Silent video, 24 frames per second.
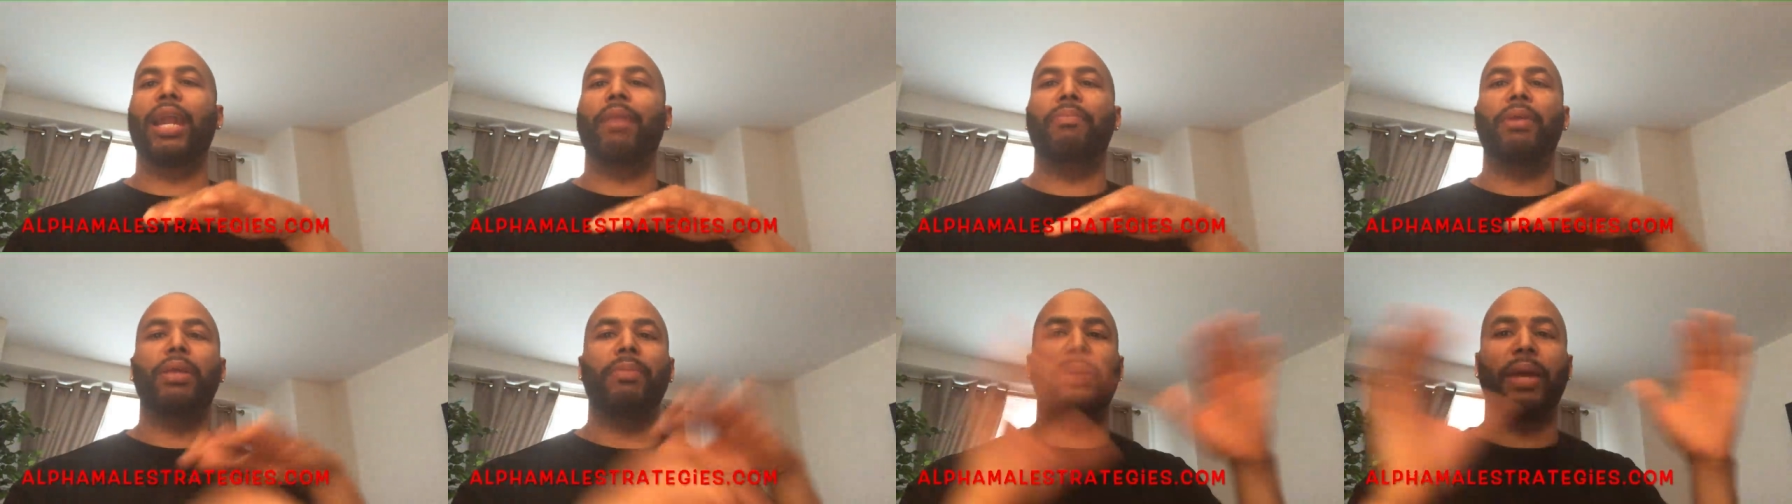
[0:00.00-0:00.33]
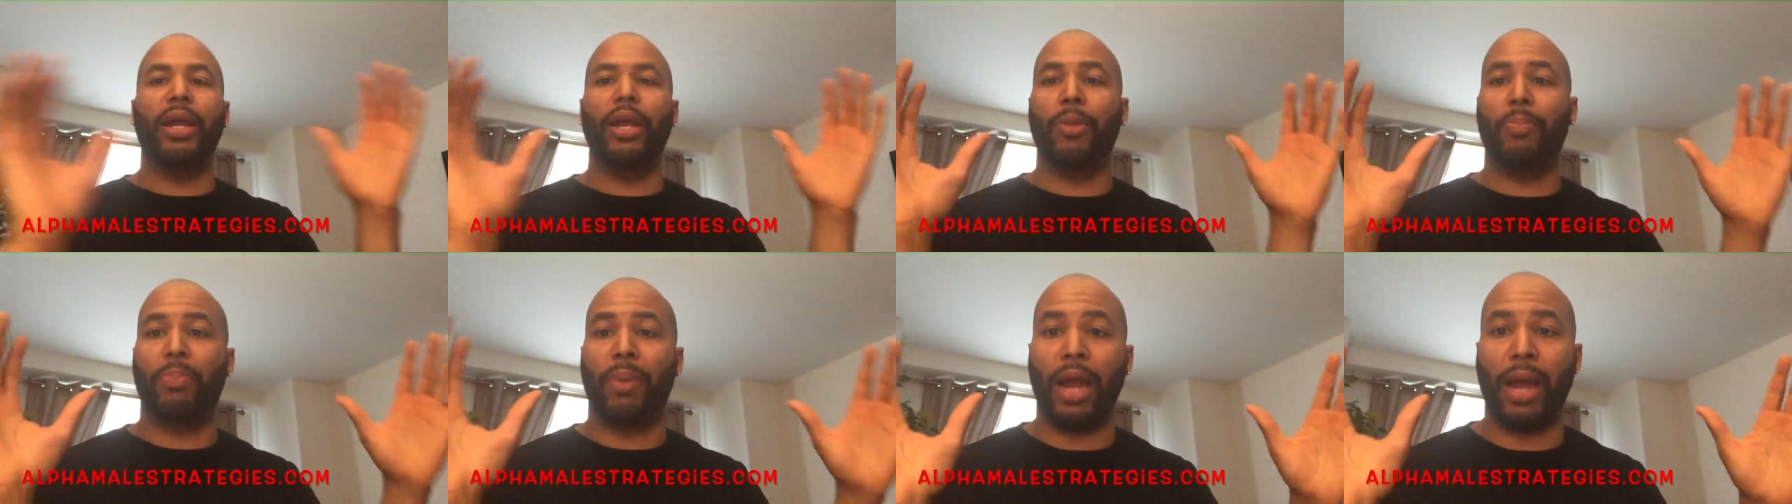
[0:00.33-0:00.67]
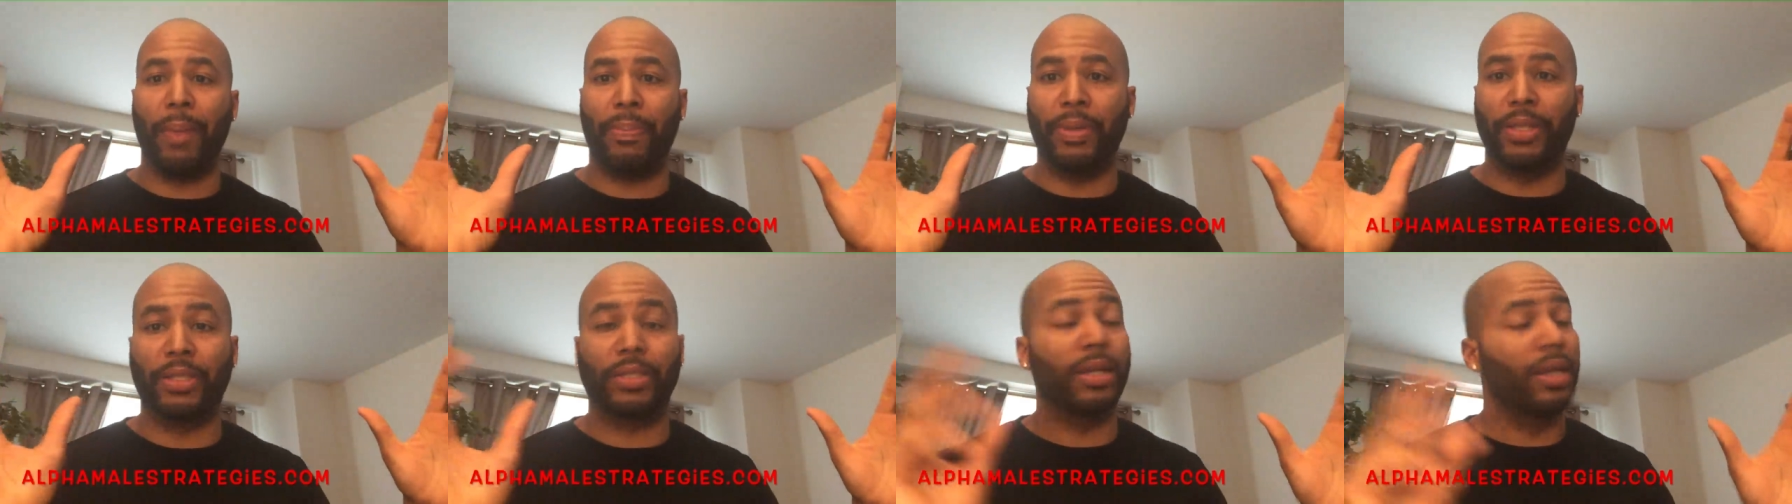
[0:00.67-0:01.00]
to be Mary
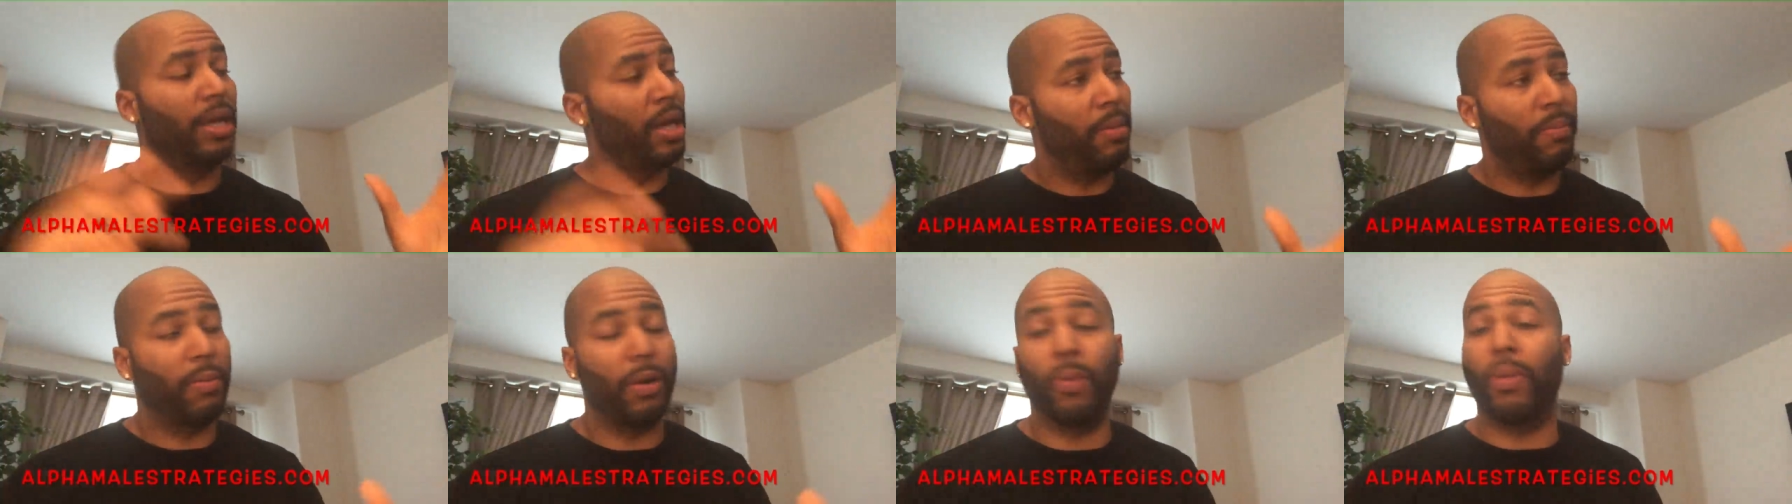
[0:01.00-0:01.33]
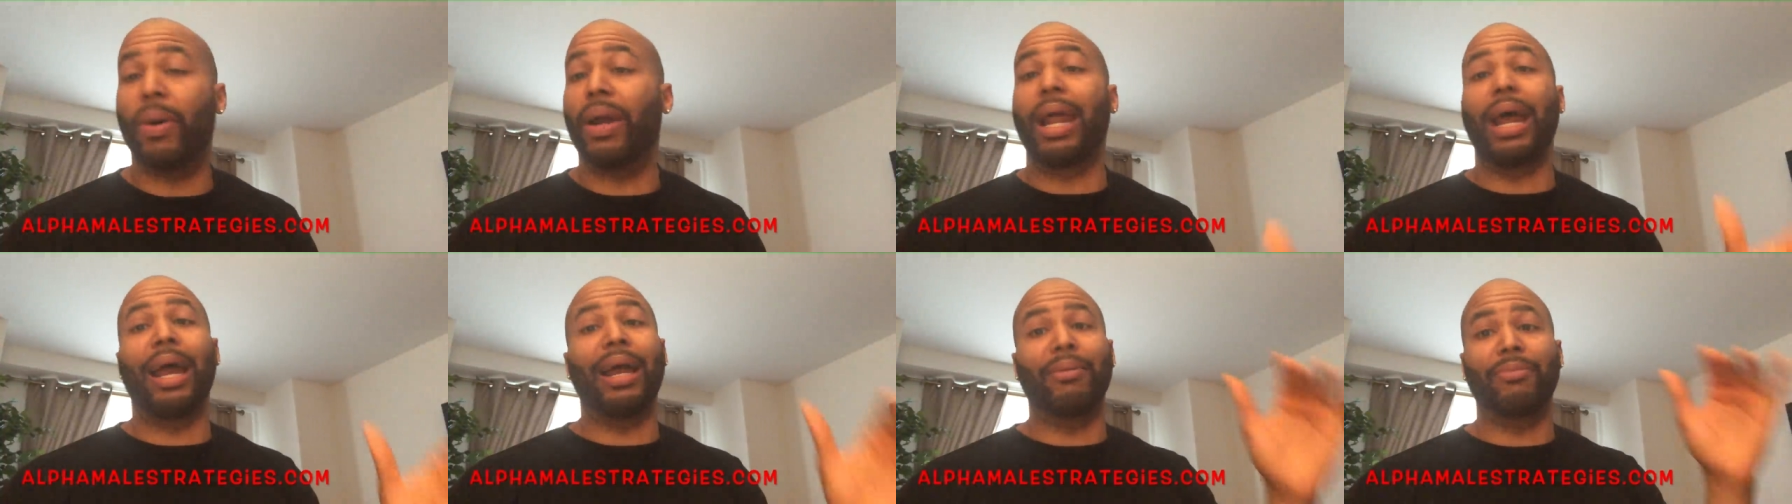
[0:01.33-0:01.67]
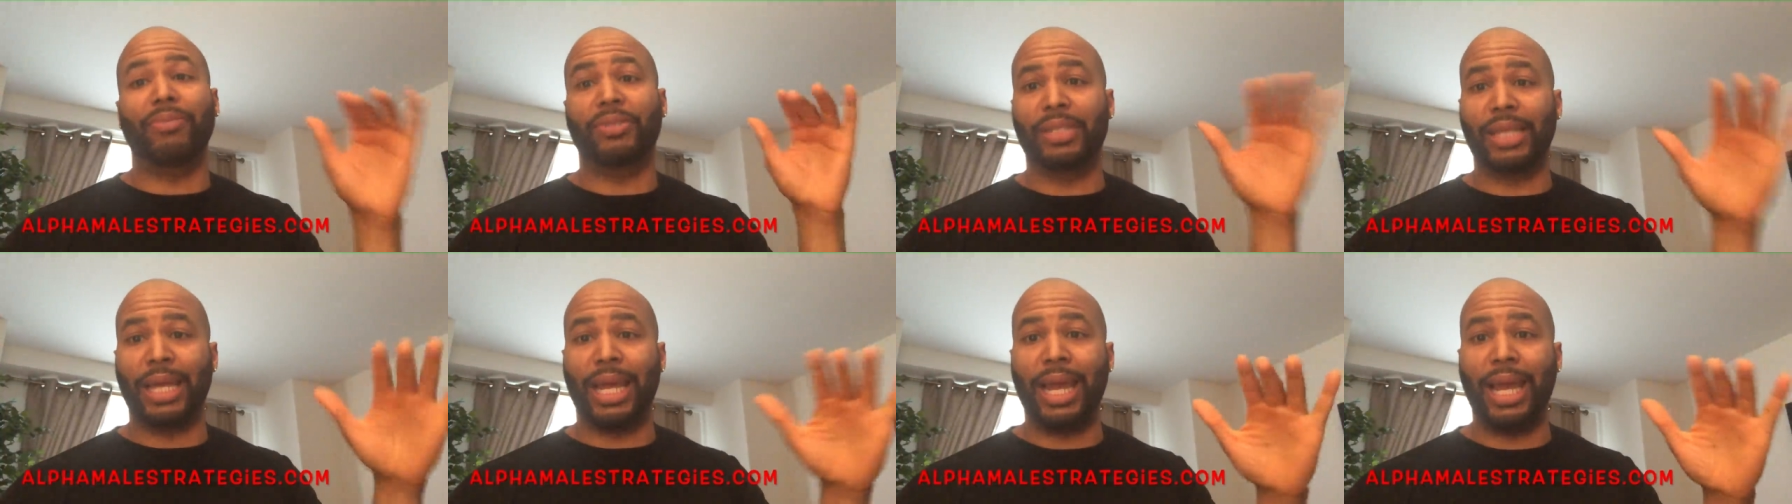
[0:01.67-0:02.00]
Poppins, but what I'm
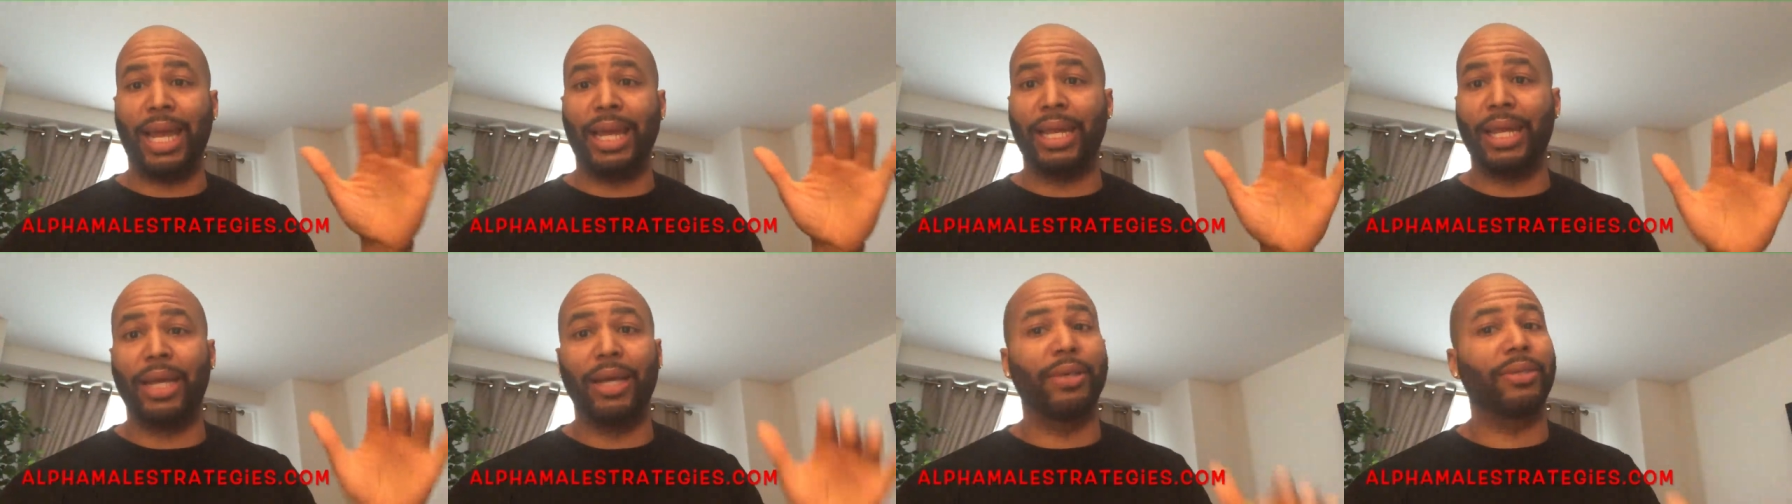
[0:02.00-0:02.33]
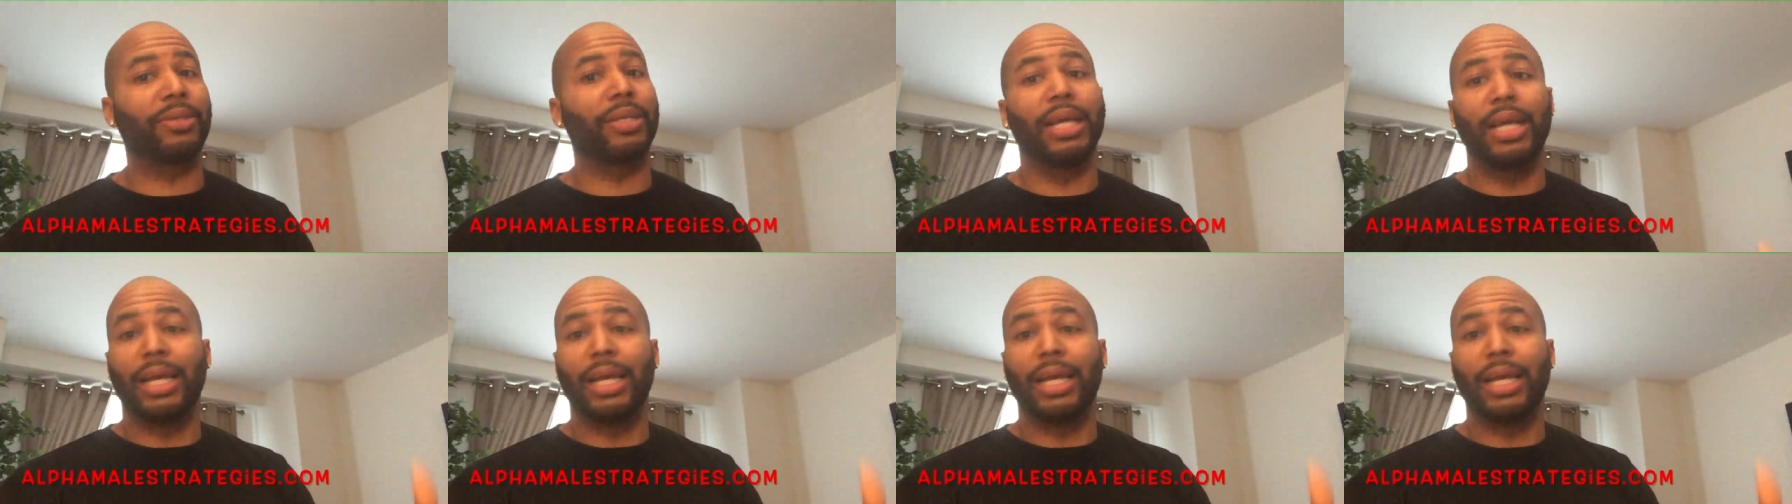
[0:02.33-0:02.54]
saying is